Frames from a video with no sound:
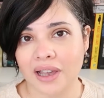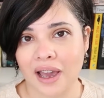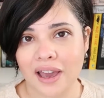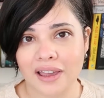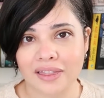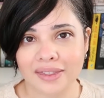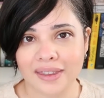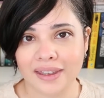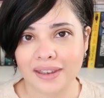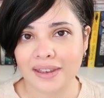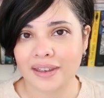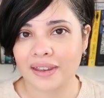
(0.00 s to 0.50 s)
I
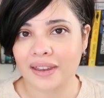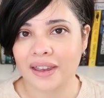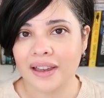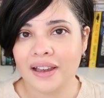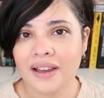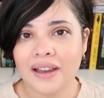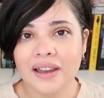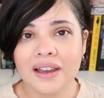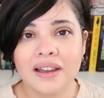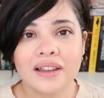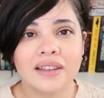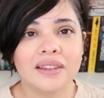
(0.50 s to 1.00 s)
think
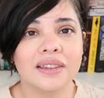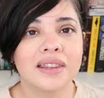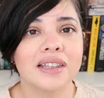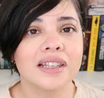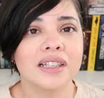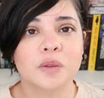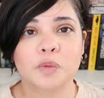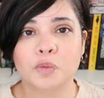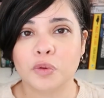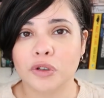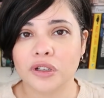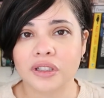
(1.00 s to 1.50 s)

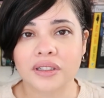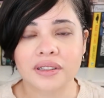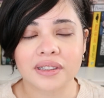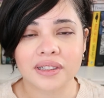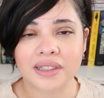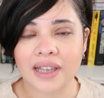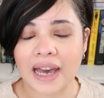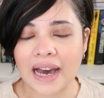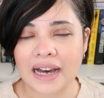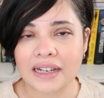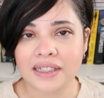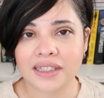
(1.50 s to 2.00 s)
this book just
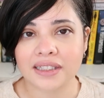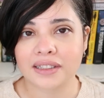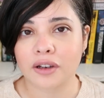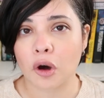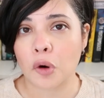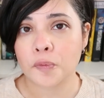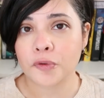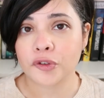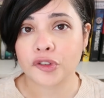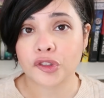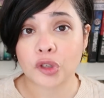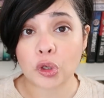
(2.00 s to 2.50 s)
has
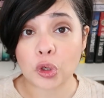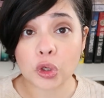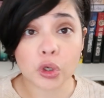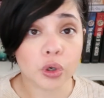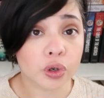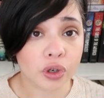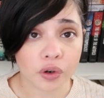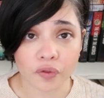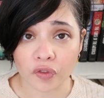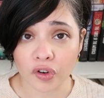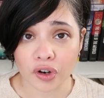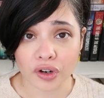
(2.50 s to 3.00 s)
almost
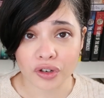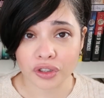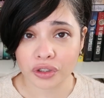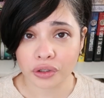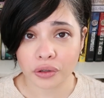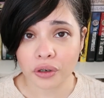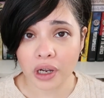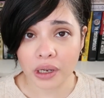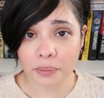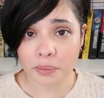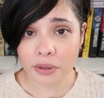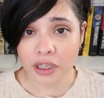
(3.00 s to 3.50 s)

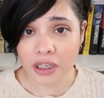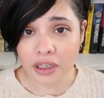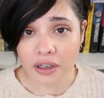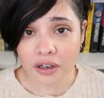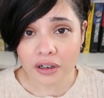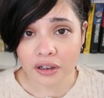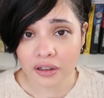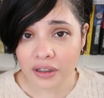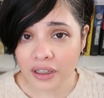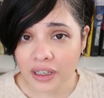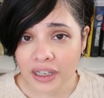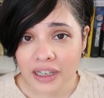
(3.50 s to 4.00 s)
universal
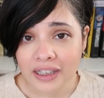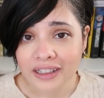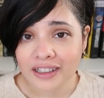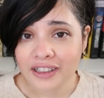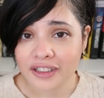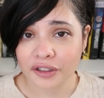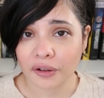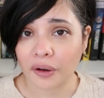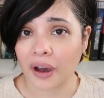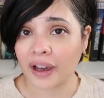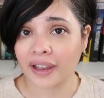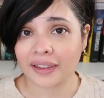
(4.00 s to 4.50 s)
appeal,
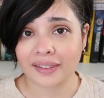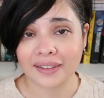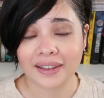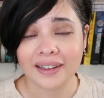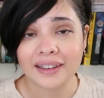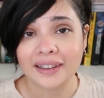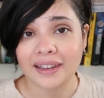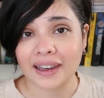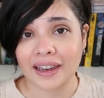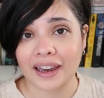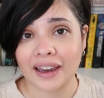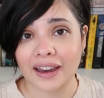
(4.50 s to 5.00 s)
so I
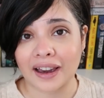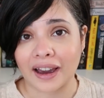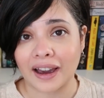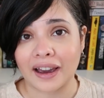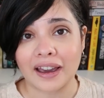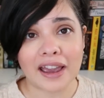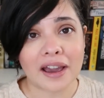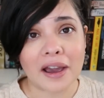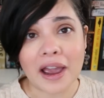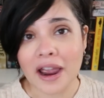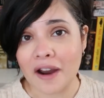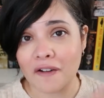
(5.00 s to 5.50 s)
think
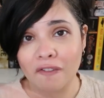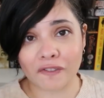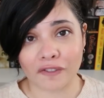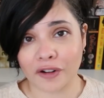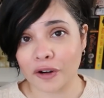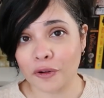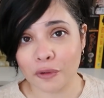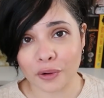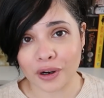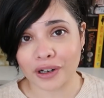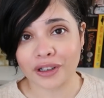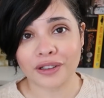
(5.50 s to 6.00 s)

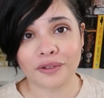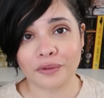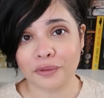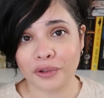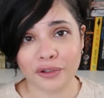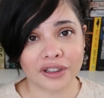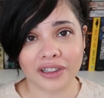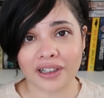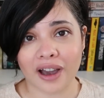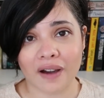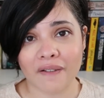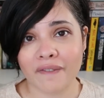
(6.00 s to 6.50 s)
everyone
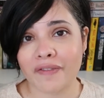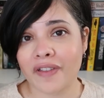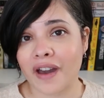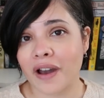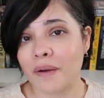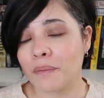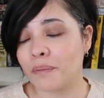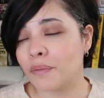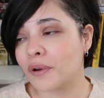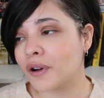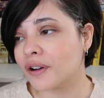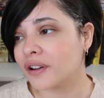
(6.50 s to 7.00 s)
would love
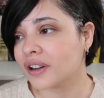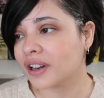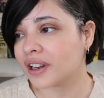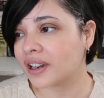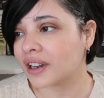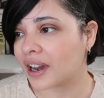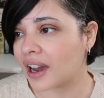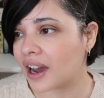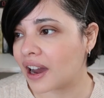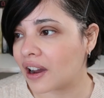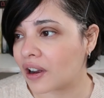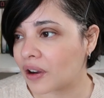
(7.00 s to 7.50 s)
that book.
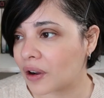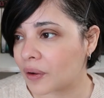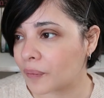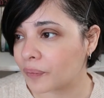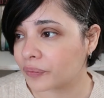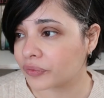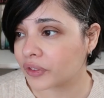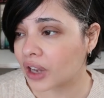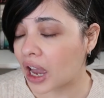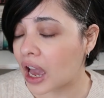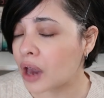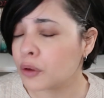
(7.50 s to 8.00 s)

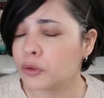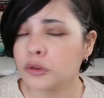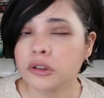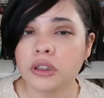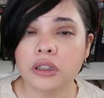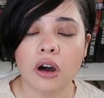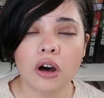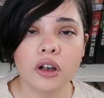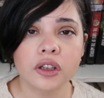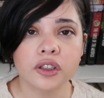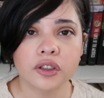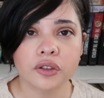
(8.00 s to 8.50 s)
I would
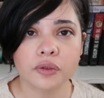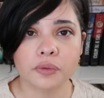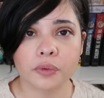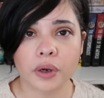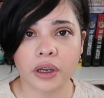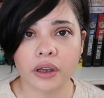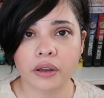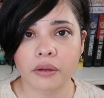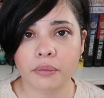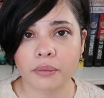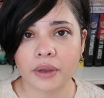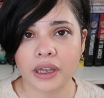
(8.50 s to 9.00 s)
also
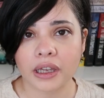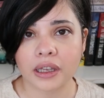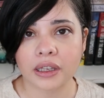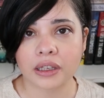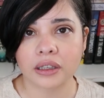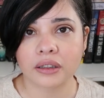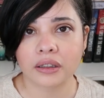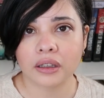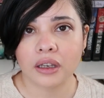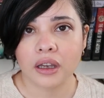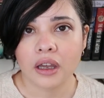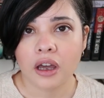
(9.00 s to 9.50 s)

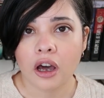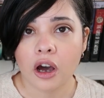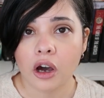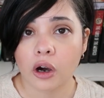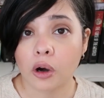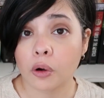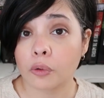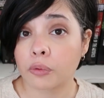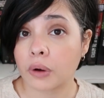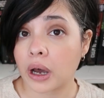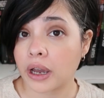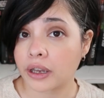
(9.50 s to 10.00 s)
recommend
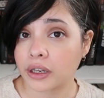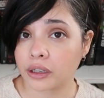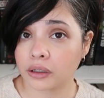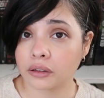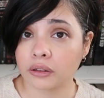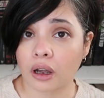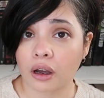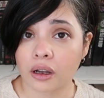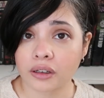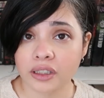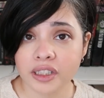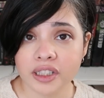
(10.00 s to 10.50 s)
Orion
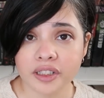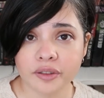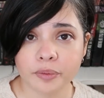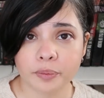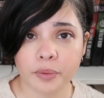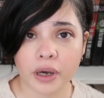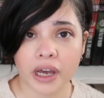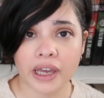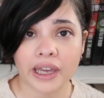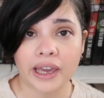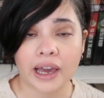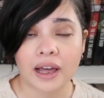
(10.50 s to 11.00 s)
Lost
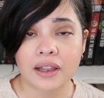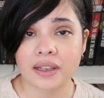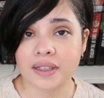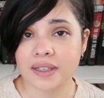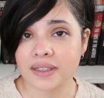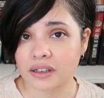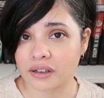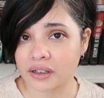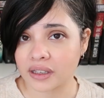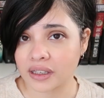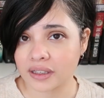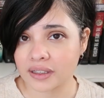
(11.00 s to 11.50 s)
by
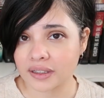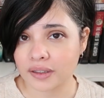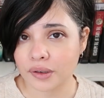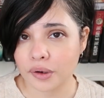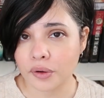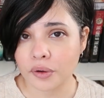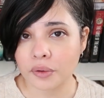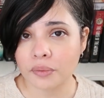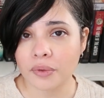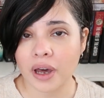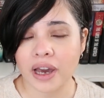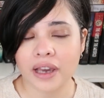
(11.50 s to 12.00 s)
Alistair
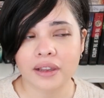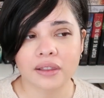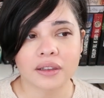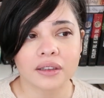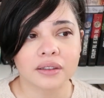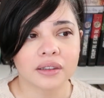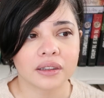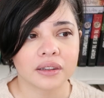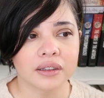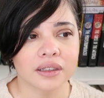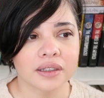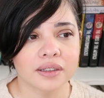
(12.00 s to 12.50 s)
Kisholm. I
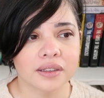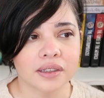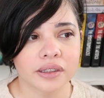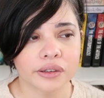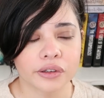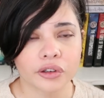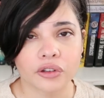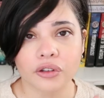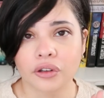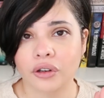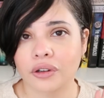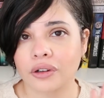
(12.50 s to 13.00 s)
think that this is a
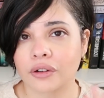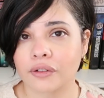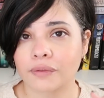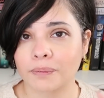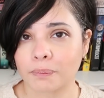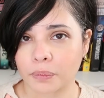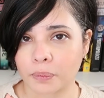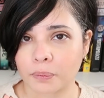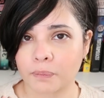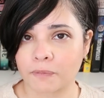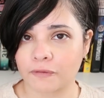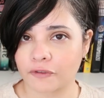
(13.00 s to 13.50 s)
good
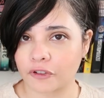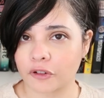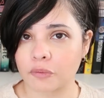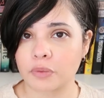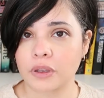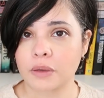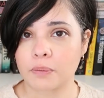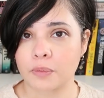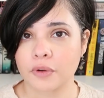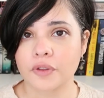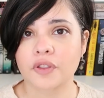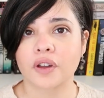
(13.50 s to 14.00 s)
for
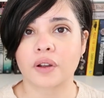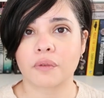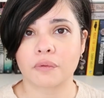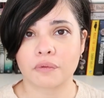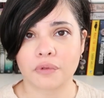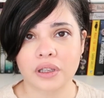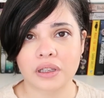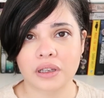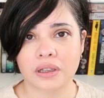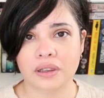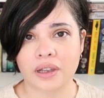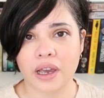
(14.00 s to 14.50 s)
people that
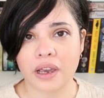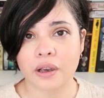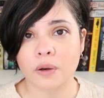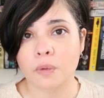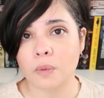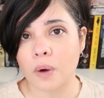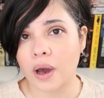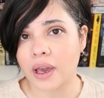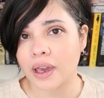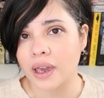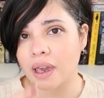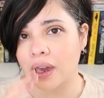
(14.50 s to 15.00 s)
really like
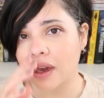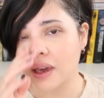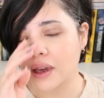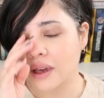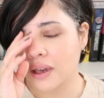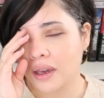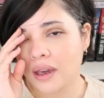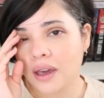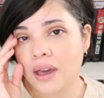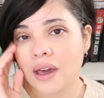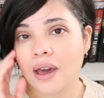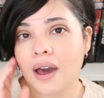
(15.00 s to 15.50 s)

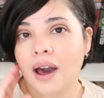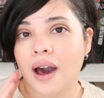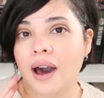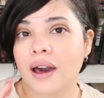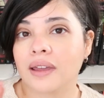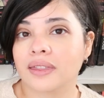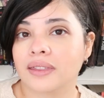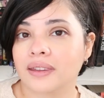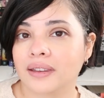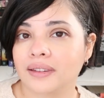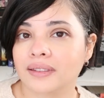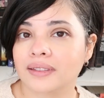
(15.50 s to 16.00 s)
YA. I
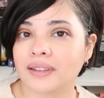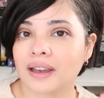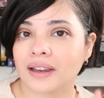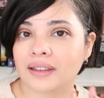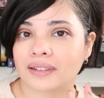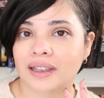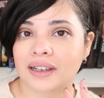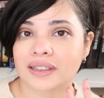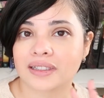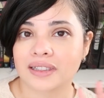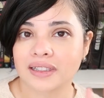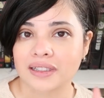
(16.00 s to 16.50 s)
think that
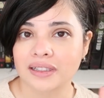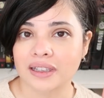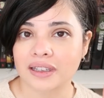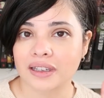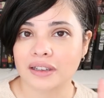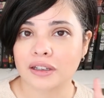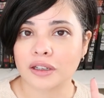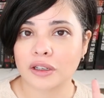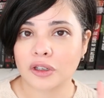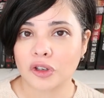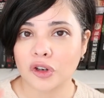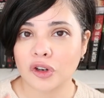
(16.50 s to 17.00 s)
that's
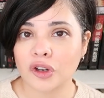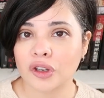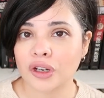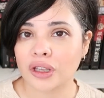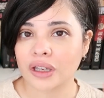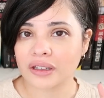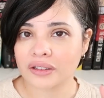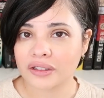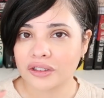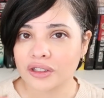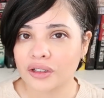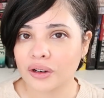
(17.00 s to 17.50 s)
like a good
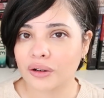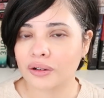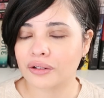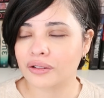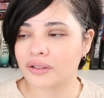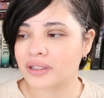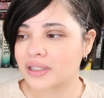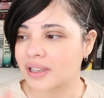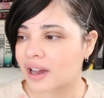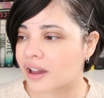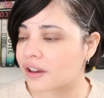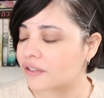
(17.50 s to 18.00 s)
intro to
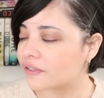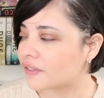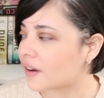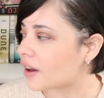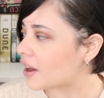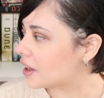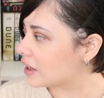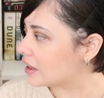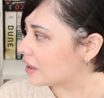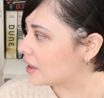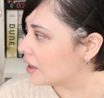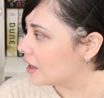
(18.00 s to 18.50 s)

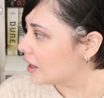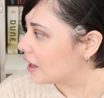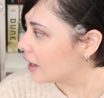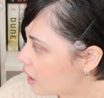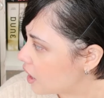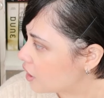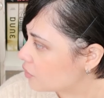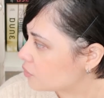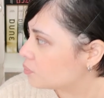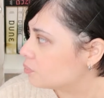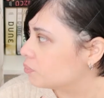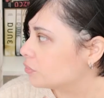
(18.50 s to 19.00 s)
sci-fi.
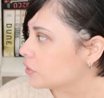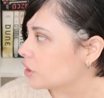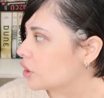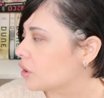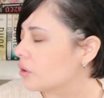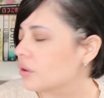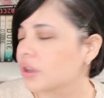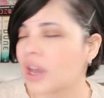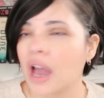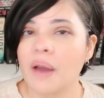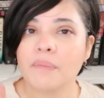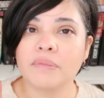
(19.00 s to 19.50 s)
I'm not
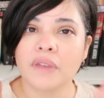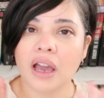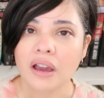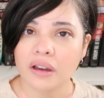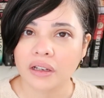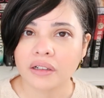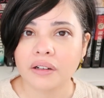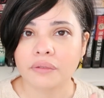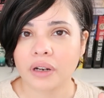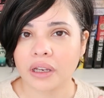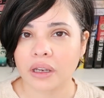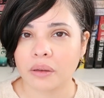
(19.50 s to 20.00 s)

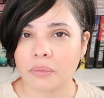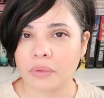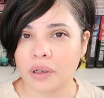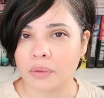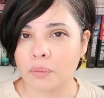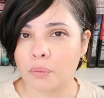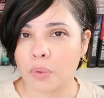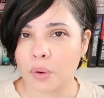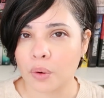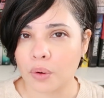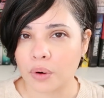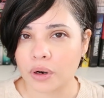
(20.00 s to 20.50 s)
gonna
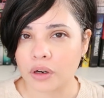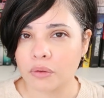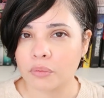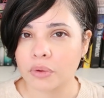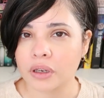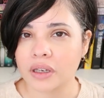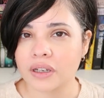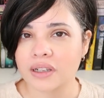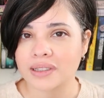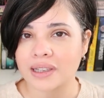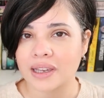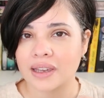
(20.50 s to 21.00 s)
recommend Bourne,
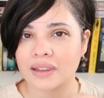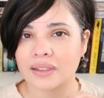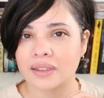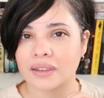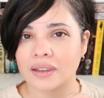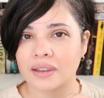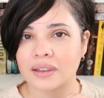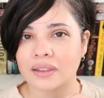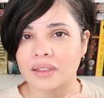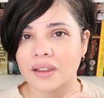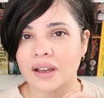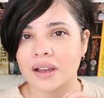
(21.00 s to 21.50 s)
because I
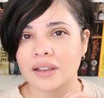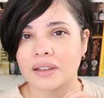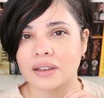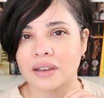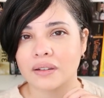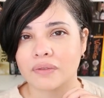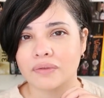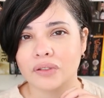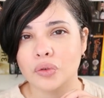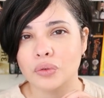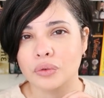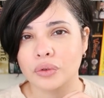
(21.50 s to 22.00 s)
think that
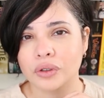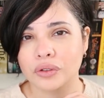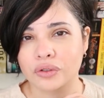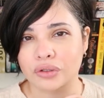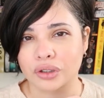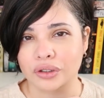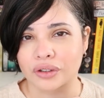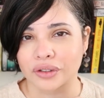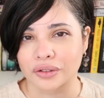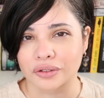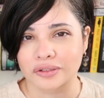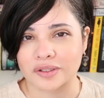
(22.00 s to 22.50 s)
if you
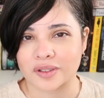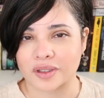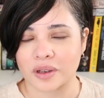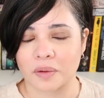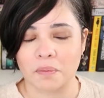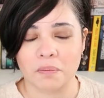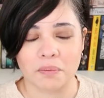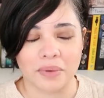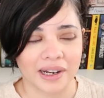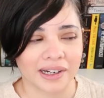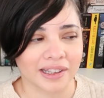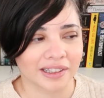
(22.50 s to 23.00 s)
introduce
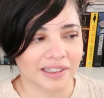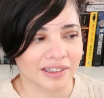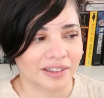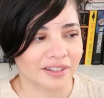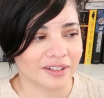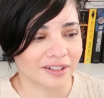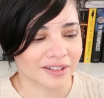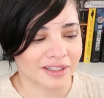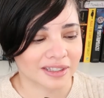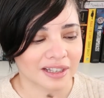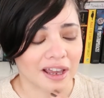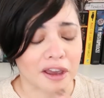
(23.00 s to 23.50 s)
somebody
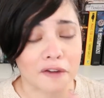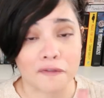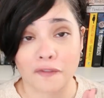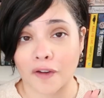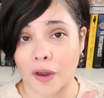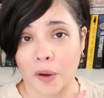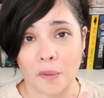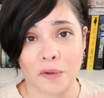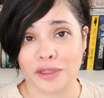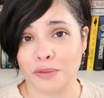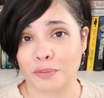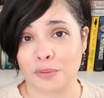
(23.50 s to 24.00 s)
to
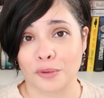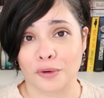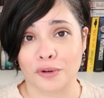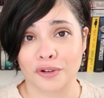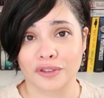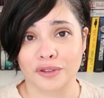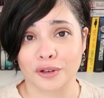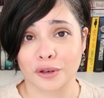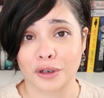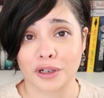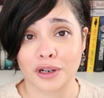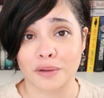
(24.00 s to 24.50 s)
sci-fi with
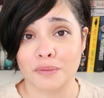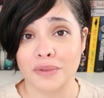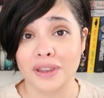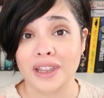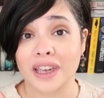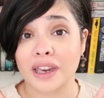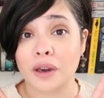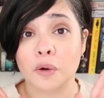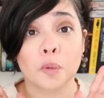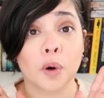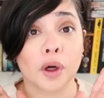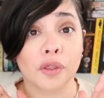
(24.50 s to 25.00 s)
Bourne, they're gonna be
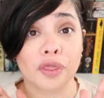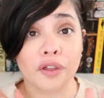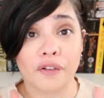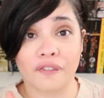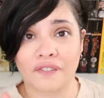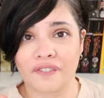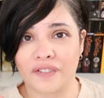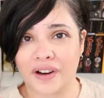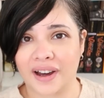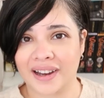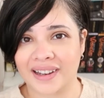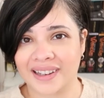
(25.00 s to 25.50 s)
like, what the
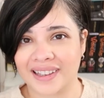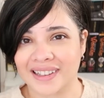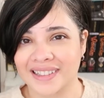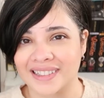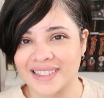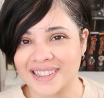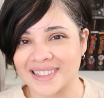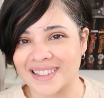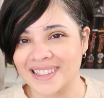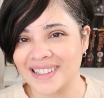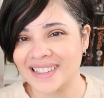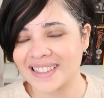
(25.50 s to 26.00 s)
fuck is
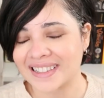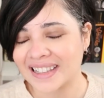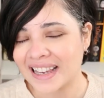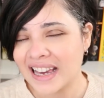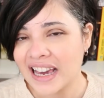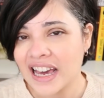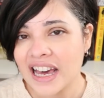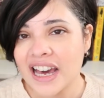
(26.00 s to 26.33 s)
this?